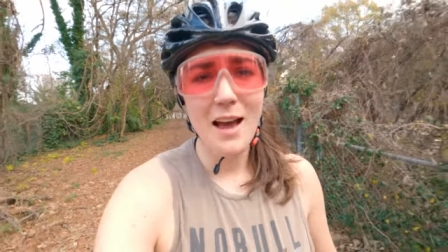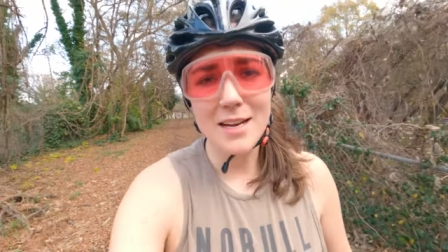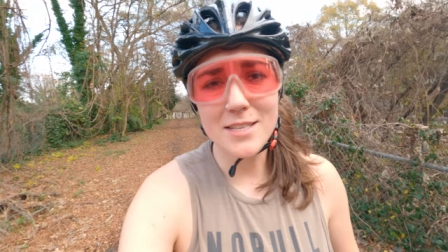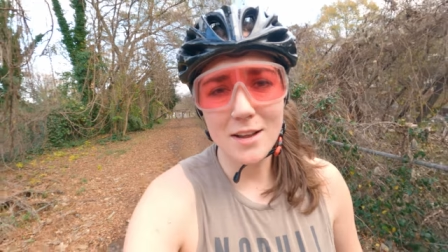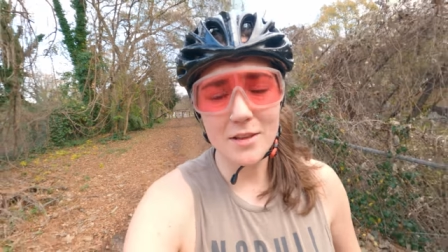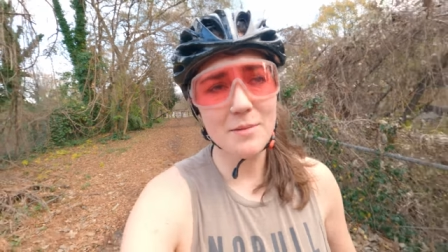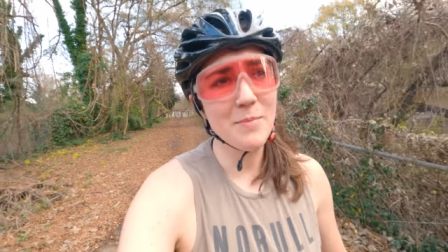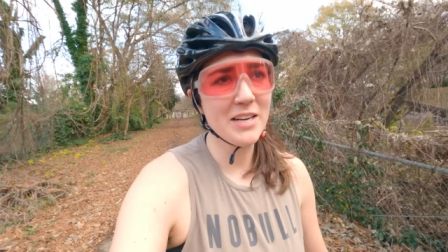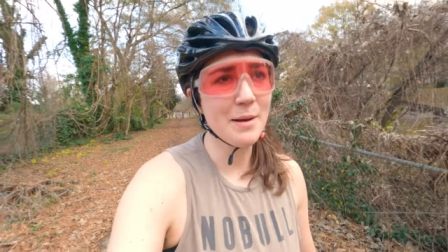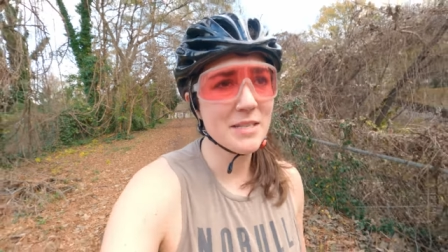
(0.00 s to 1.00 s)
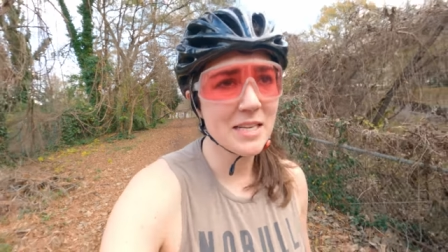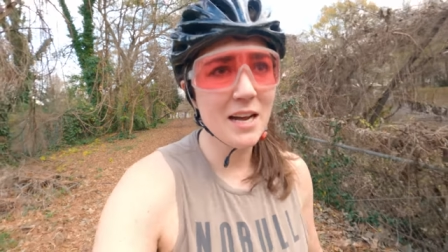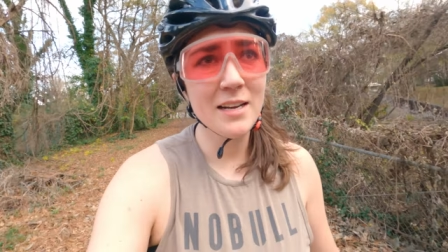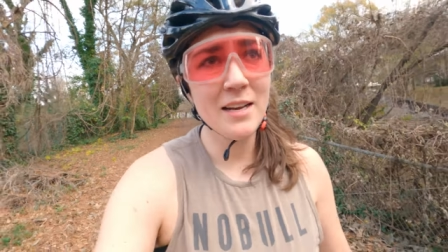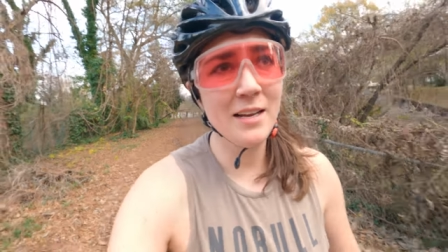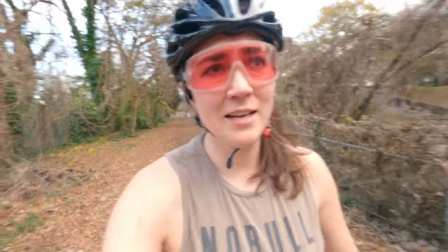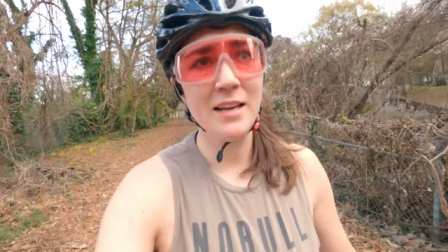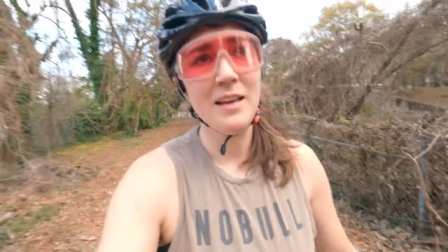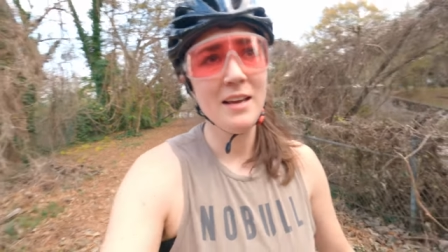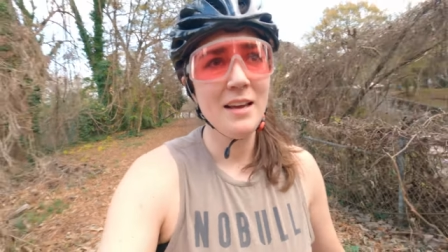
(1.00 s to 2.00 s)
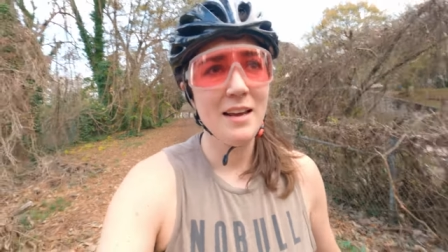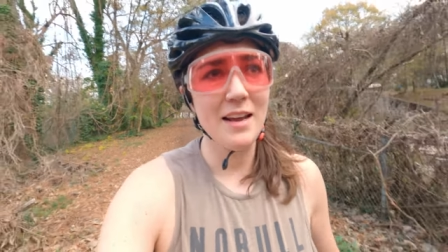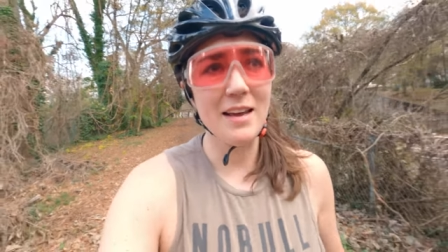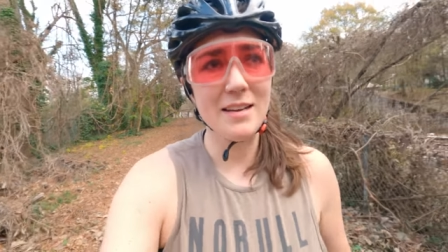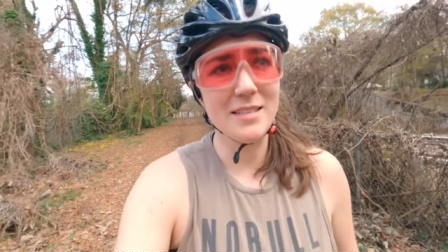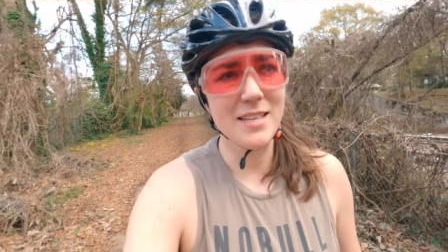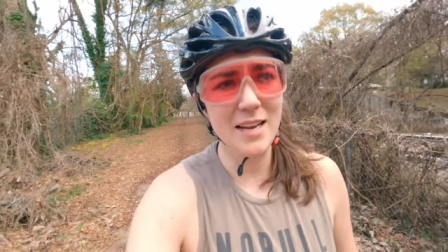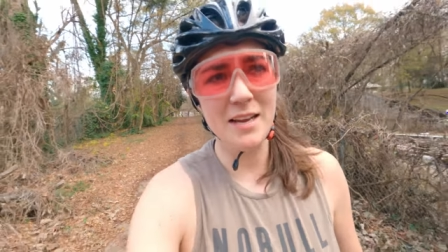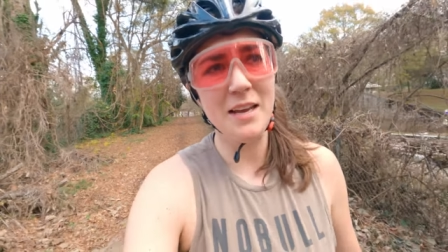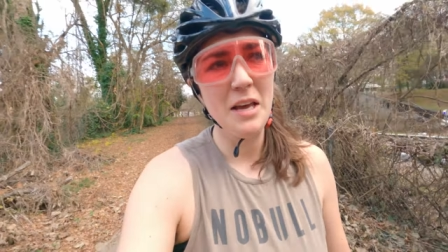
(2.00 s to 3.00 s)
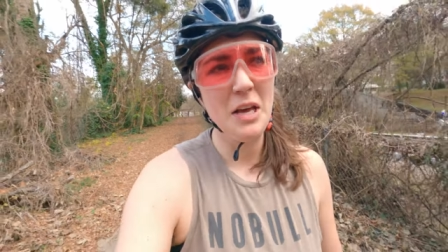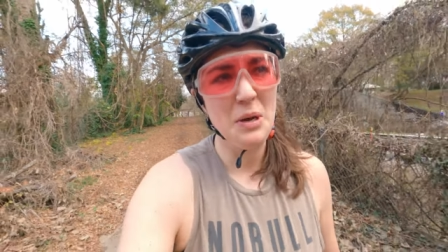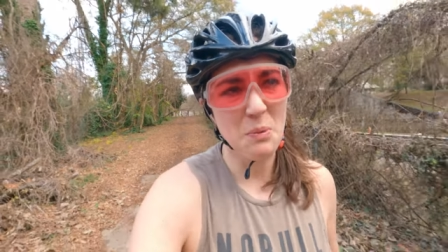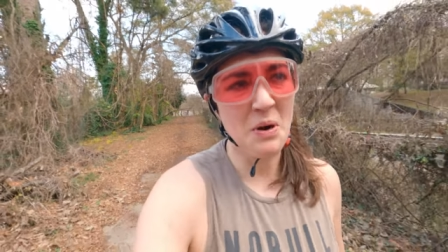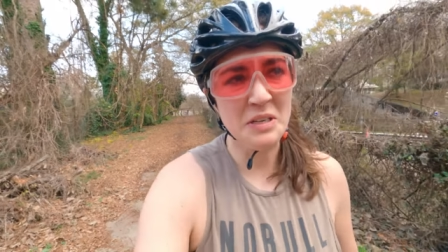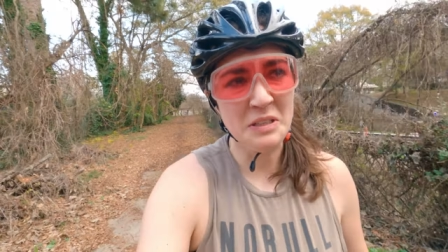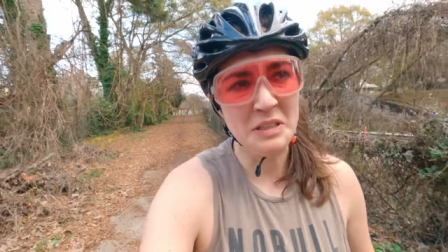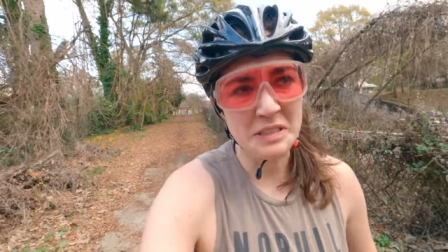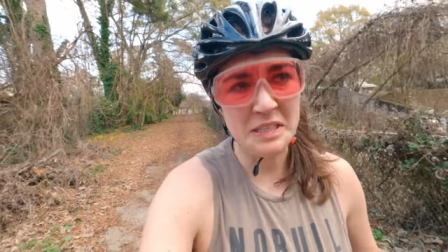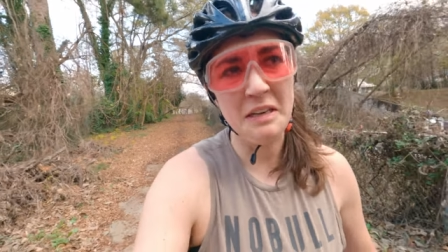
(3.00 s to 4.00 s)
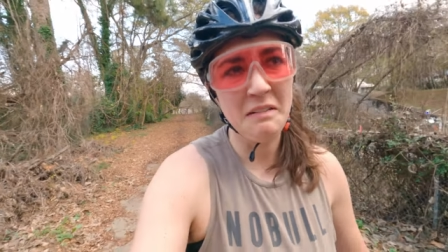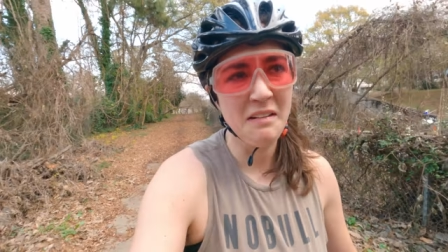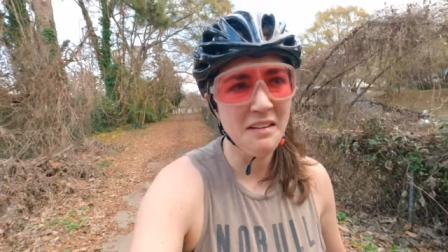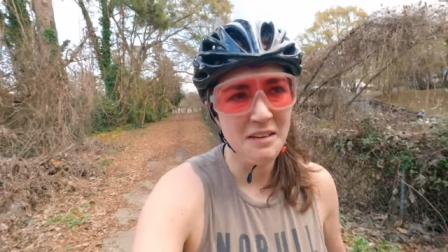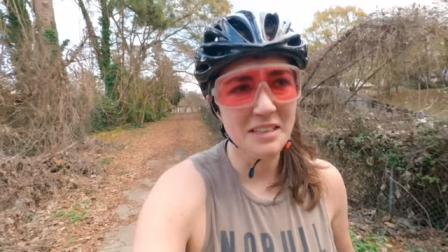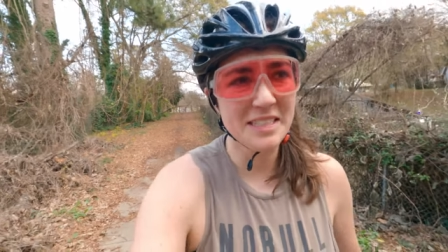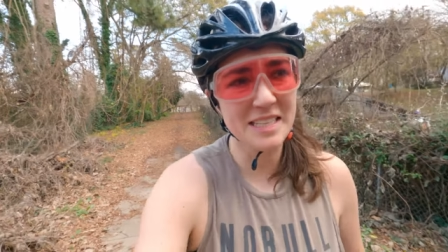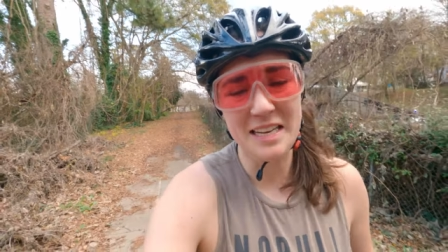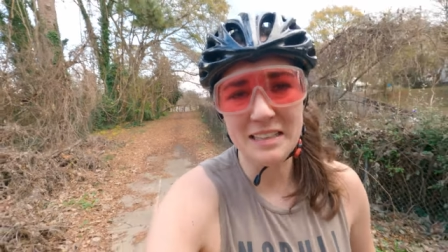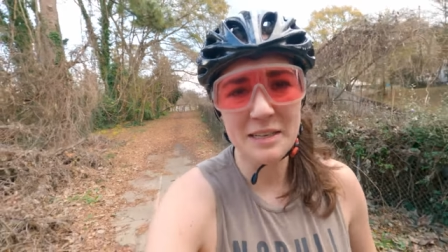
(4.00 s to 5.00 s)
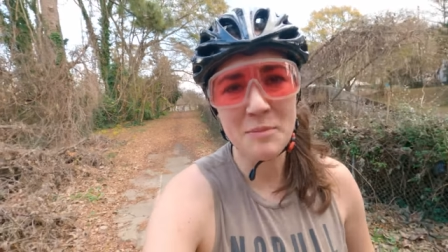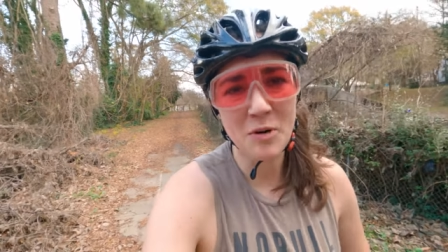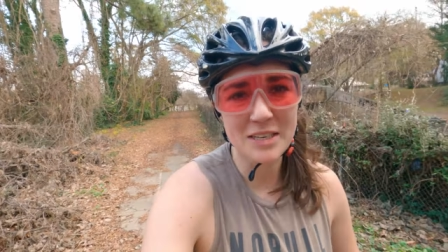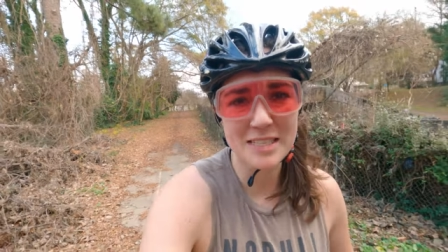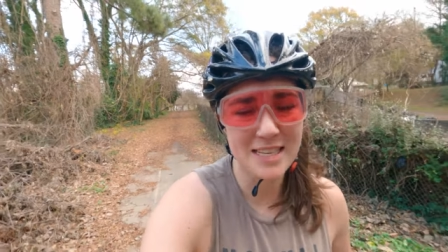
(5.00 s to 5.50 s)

I saw them on Amazon and one looked slightly more